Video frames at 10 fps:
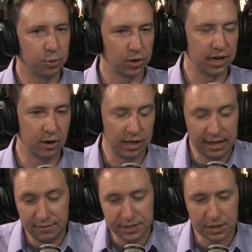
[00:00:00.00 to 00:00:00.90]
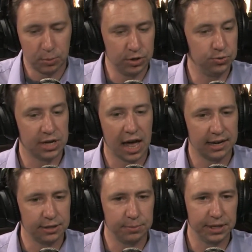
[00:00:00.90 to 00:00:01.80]
or even someone who's
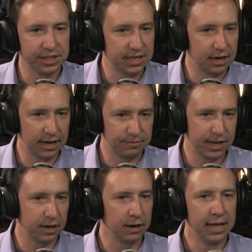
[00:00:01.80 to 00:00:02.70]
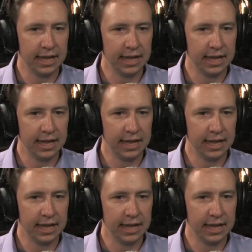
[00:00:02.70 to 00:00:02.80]
not in the military, if they're